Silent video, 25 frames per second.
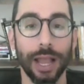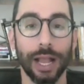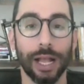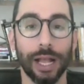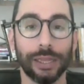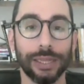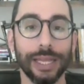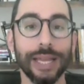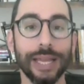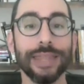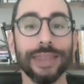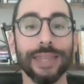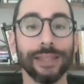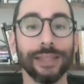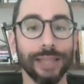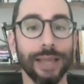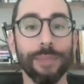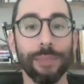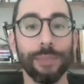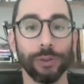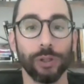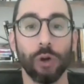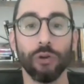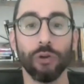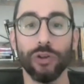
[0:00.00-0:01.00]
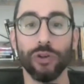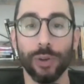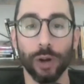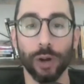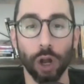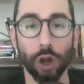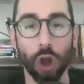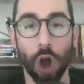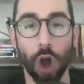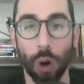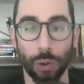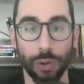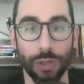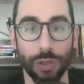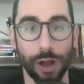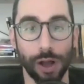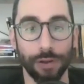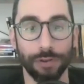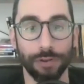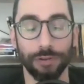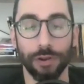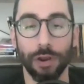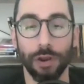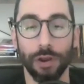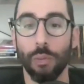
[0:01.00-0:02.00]
Click the link below to book a call with
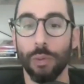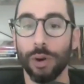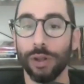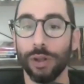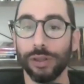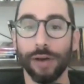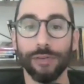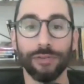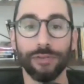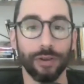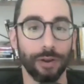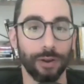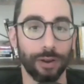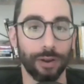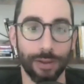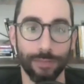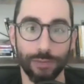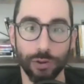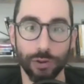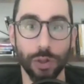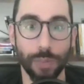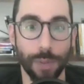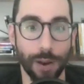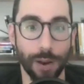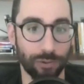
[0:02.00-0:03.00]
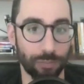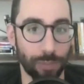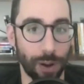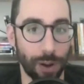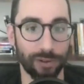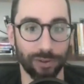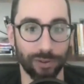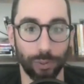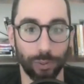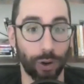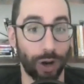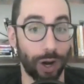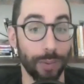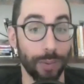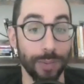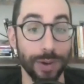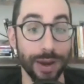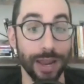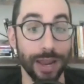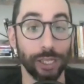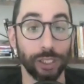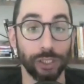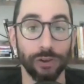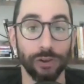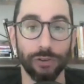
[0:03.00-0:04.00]
us. We'd love to give you the best possible
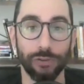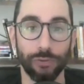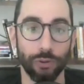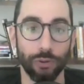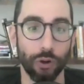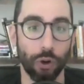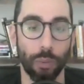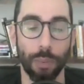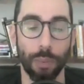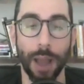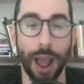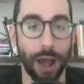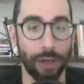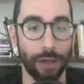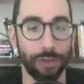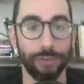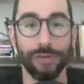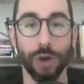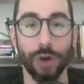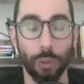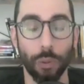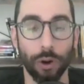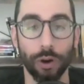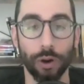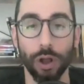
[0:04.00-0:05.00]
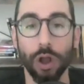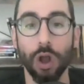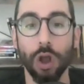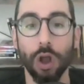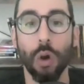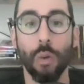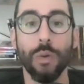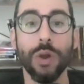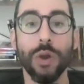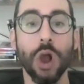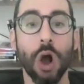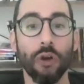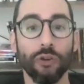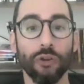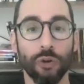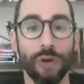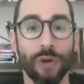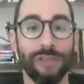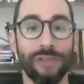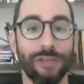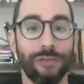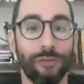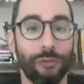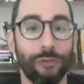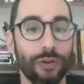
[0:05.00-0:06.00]
recommendations for your path forward. We also have
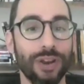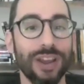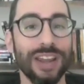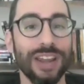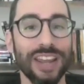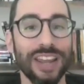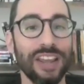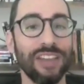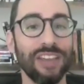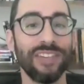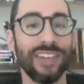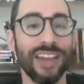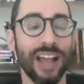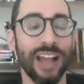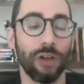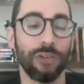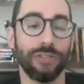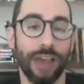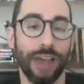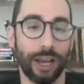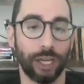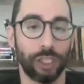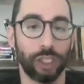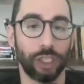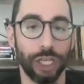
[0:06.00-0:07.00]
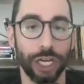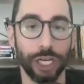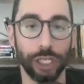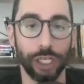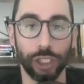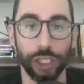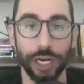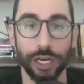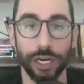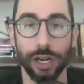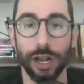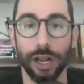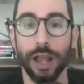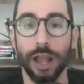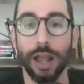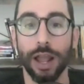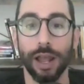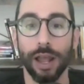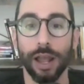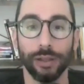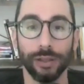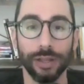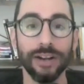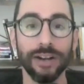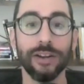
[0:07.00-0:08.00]
a free easy LSAT cheat sheet
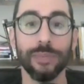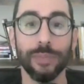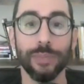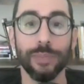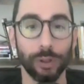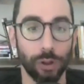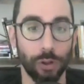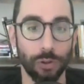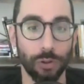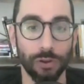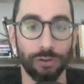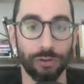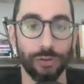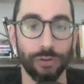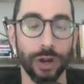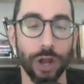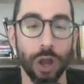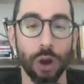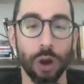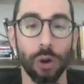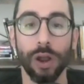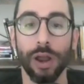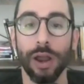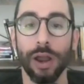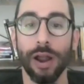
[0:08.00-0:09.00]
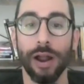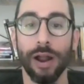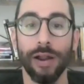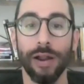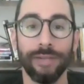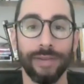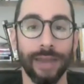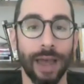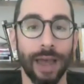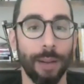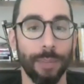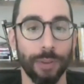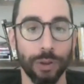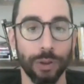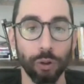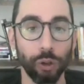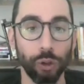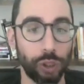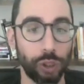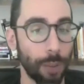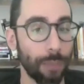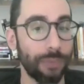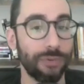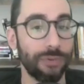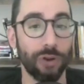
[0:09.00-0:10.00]
linked below this video to help you
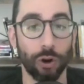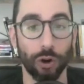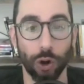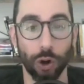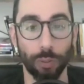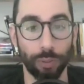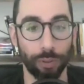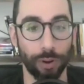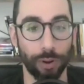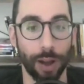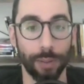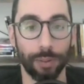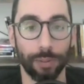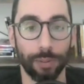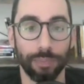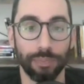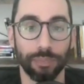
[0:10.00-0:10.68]
jumpstart your prep.